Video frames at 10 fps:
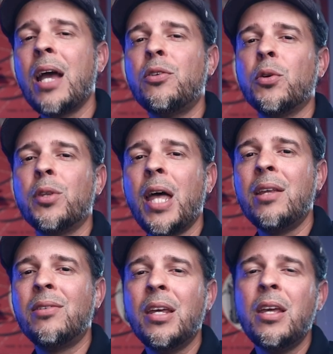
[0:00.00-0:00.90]
guys, so
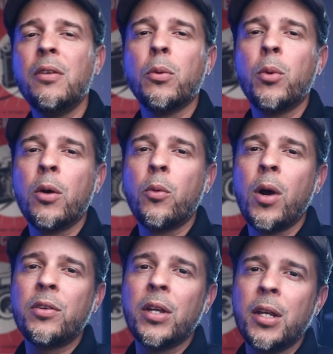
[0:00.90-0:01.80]
that is it. If you want to
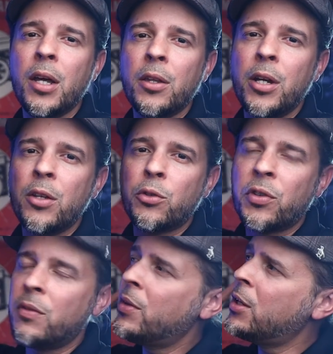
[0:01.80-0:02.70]
watch another
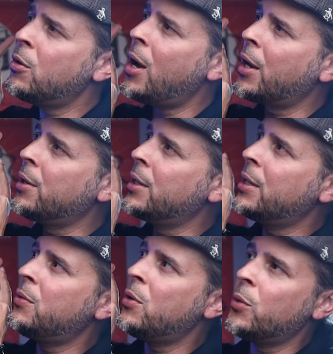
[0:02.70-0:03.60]
interesting video, I'm going
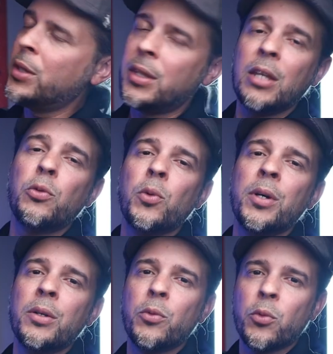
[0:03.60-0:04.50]
to leave you with this
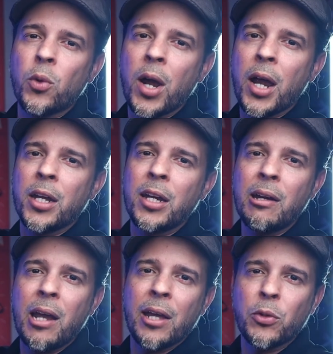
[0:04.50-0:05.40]
one right
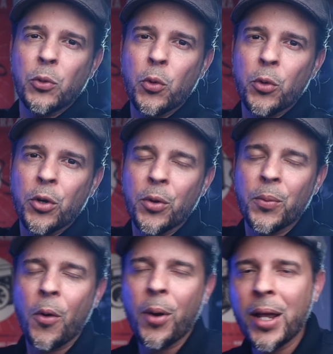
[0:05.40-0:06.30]
here at the corner.
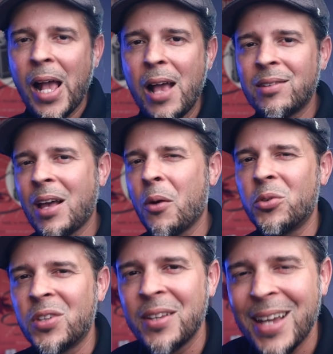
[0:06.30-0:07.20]
Alright guys, I
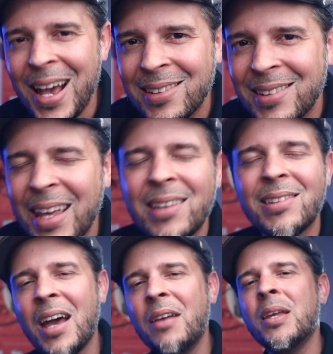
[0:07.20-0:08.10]
will see you guys
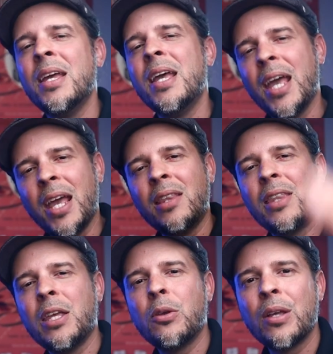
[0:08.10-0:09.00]
next time,
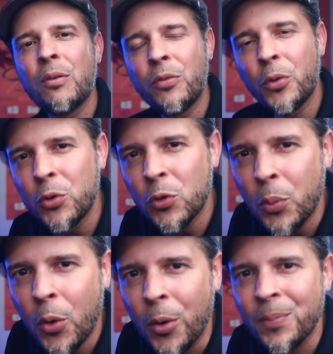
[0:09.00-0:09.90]
and thank you again for your
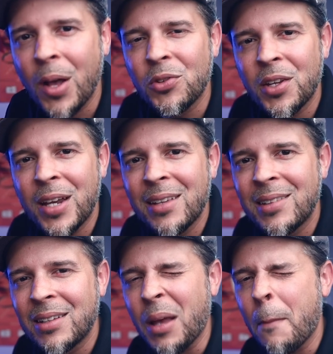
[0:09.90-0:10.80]
support. I'll see you
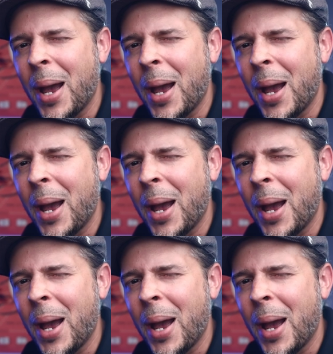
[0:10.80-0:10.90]
guys next time.